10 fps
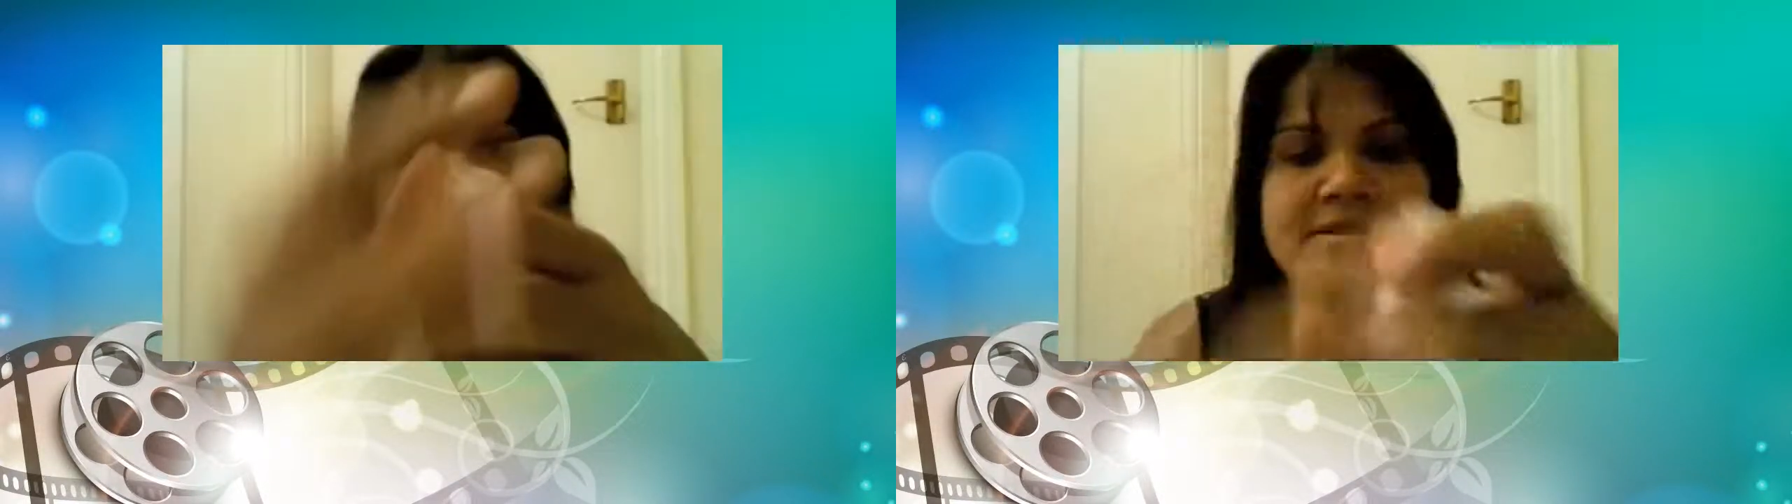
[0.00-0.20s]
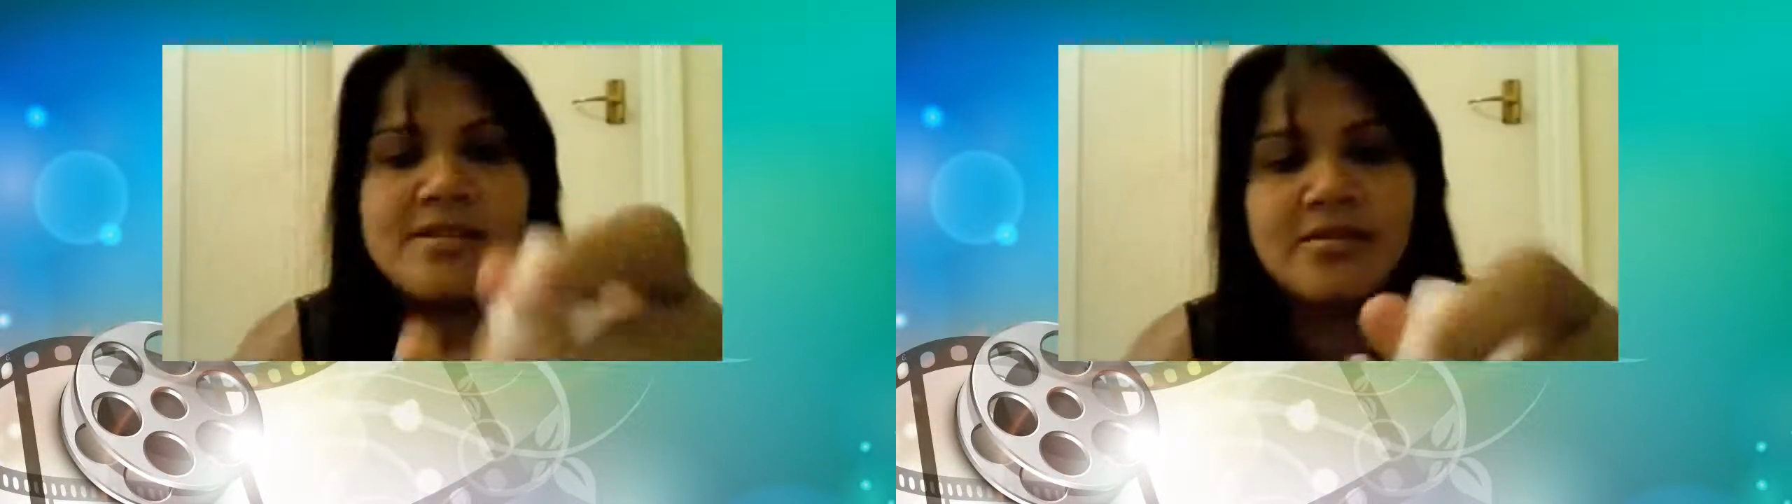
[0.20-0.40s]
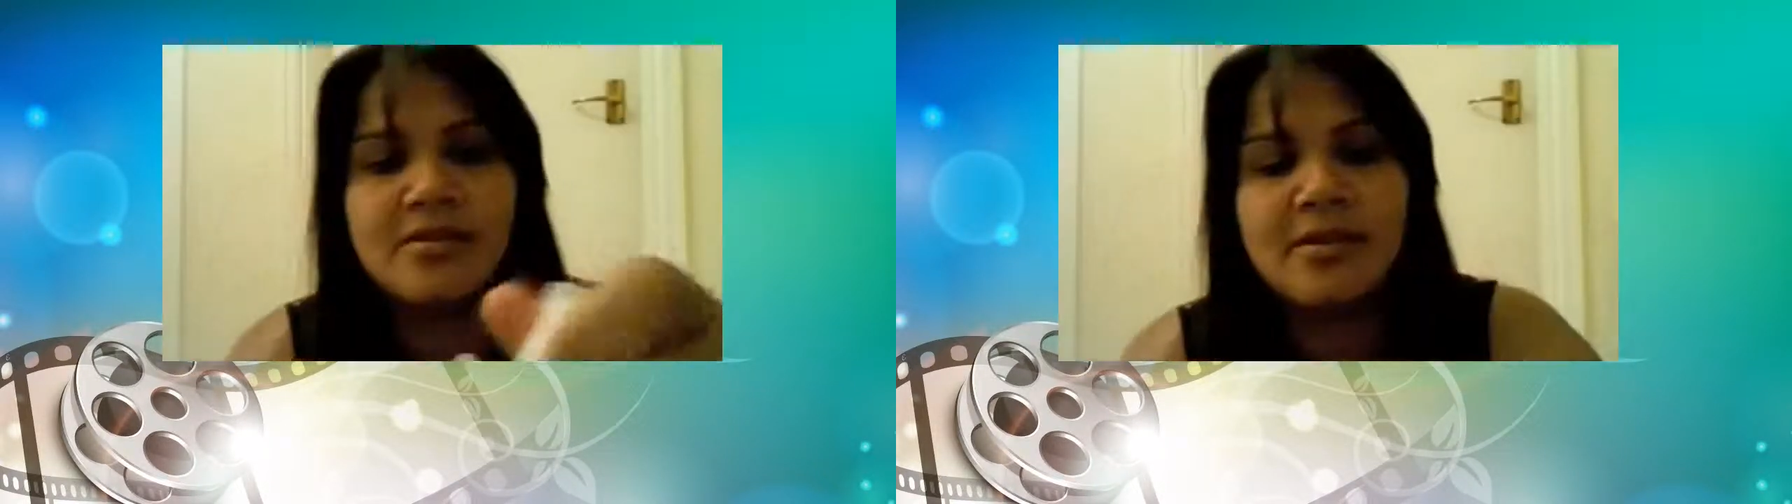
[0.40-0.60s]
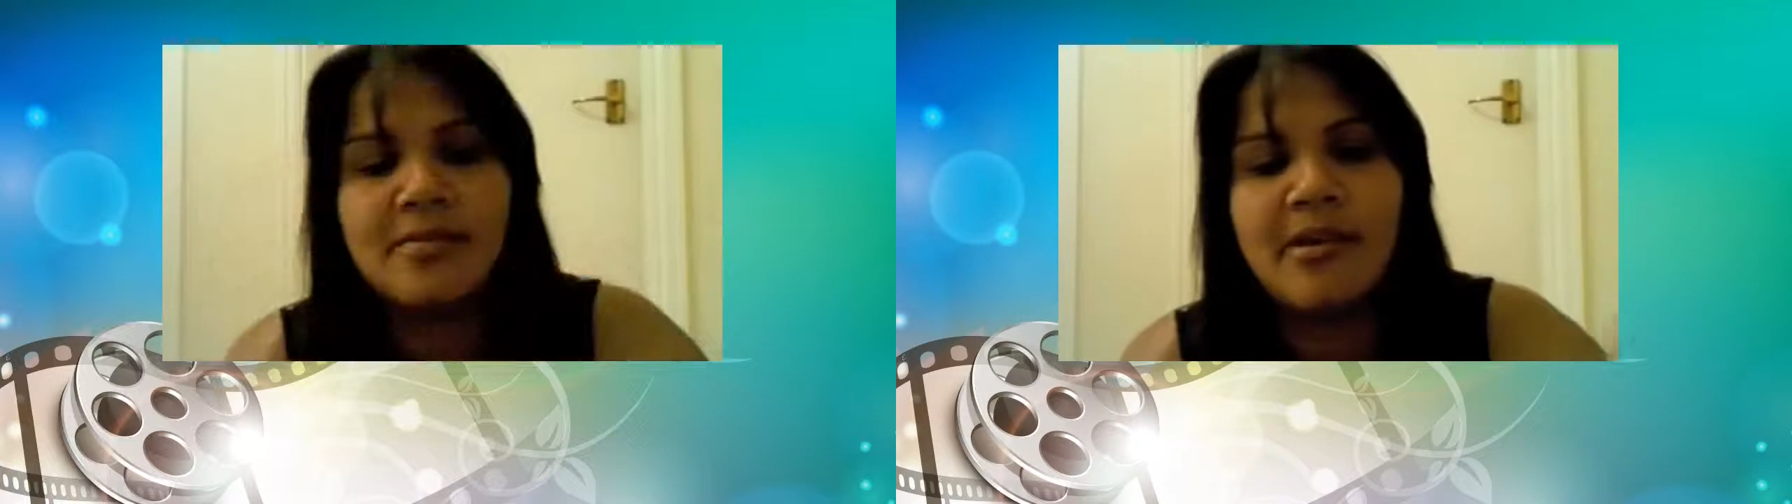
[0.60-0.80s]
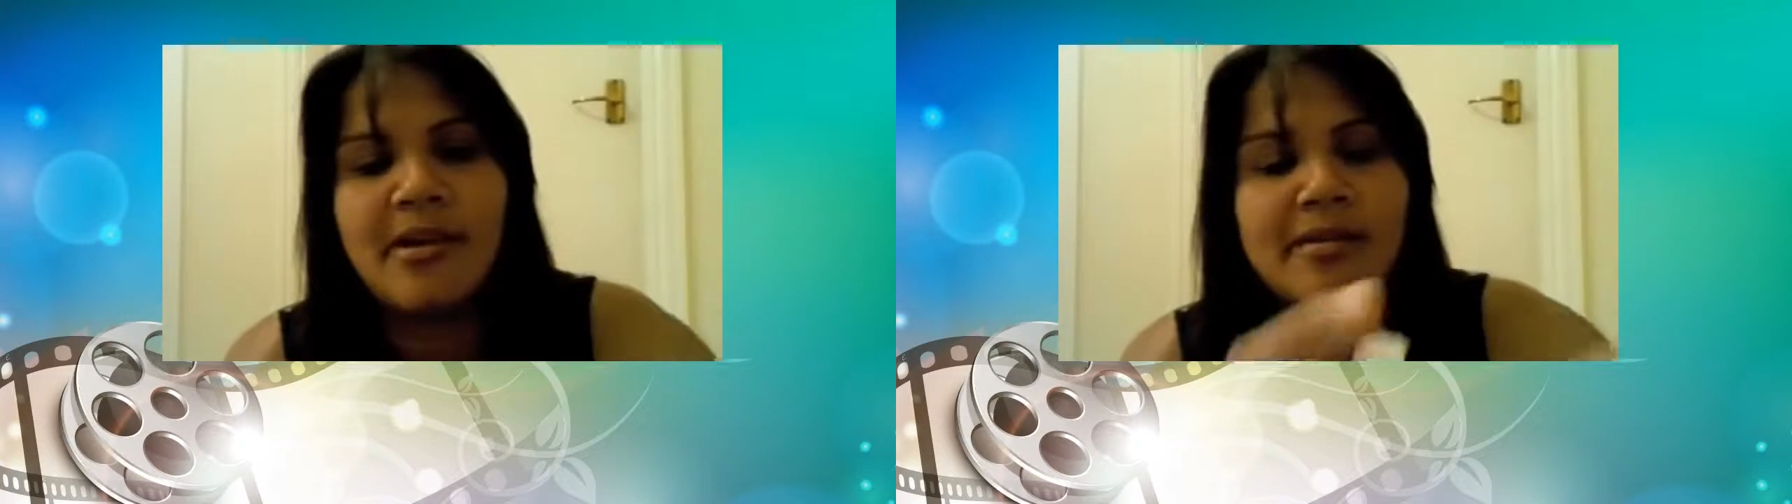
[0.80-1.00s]
Right, so you've
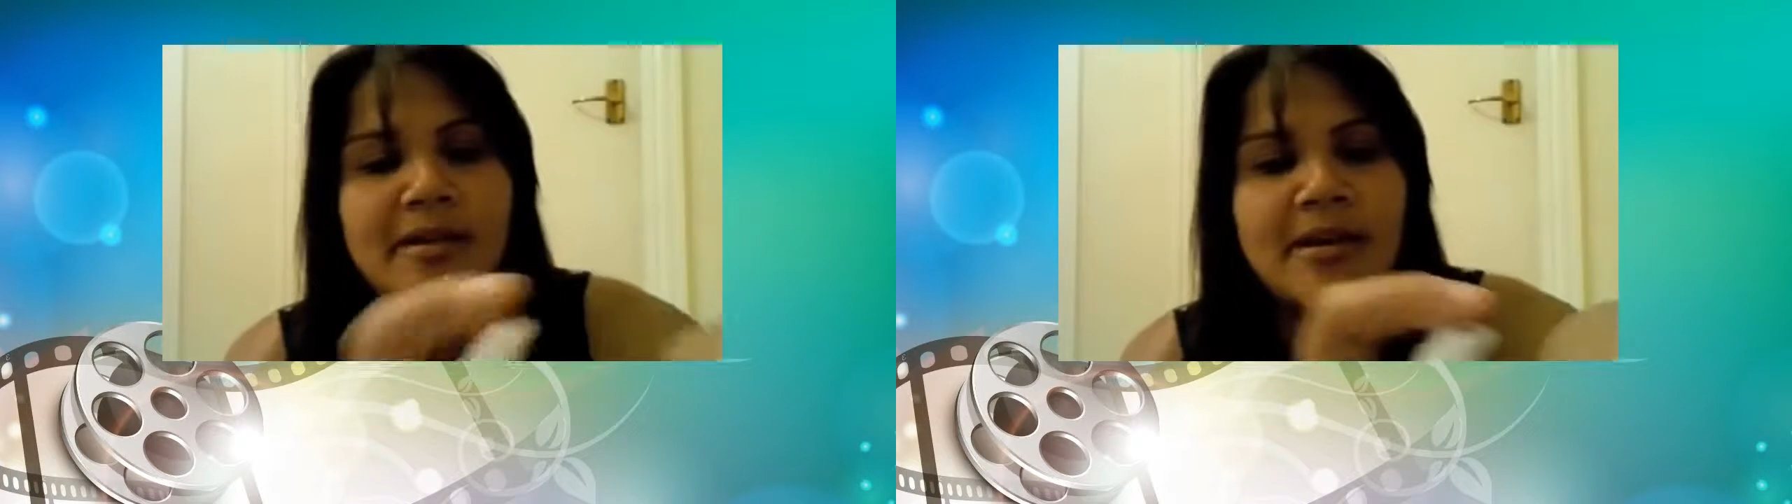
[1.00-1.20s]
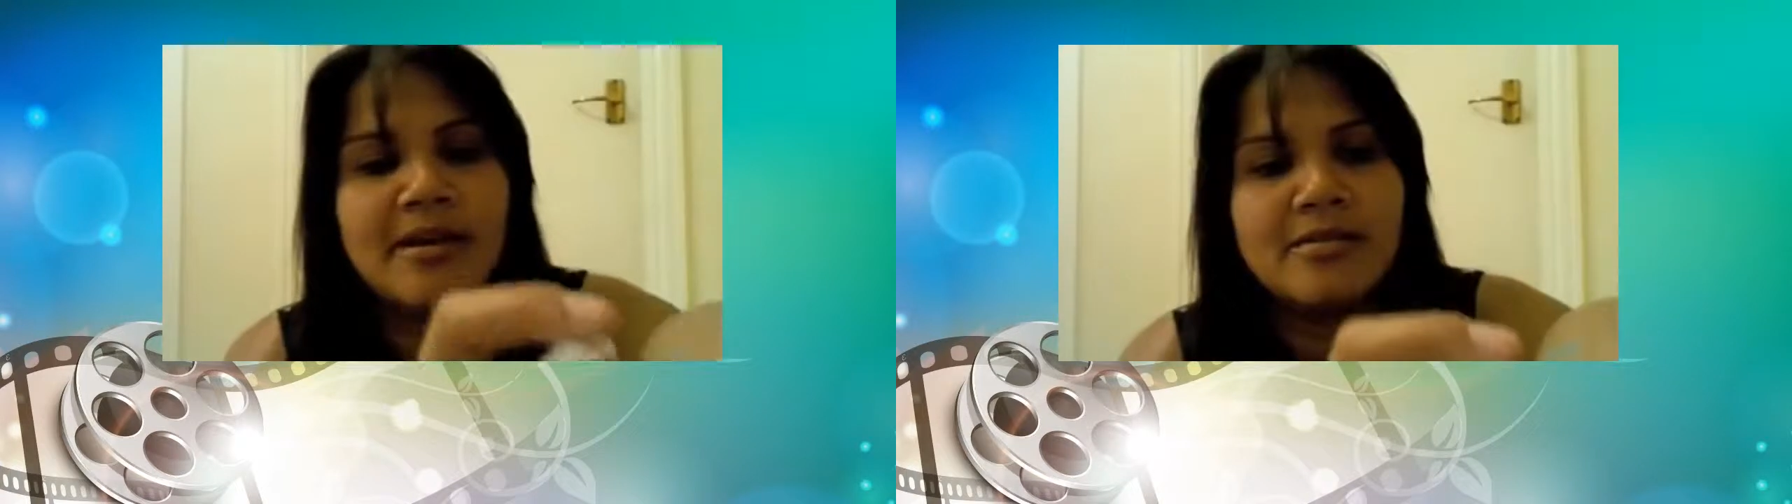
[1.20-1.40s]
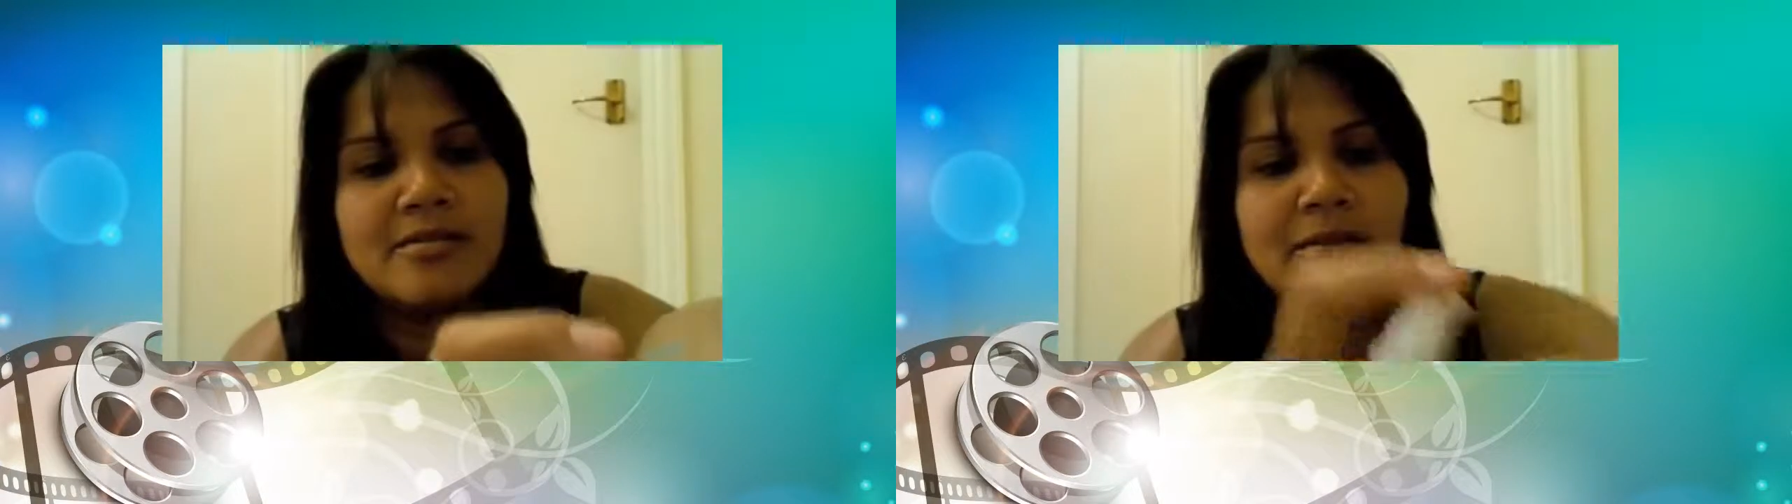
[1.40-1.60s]
got brownie coloured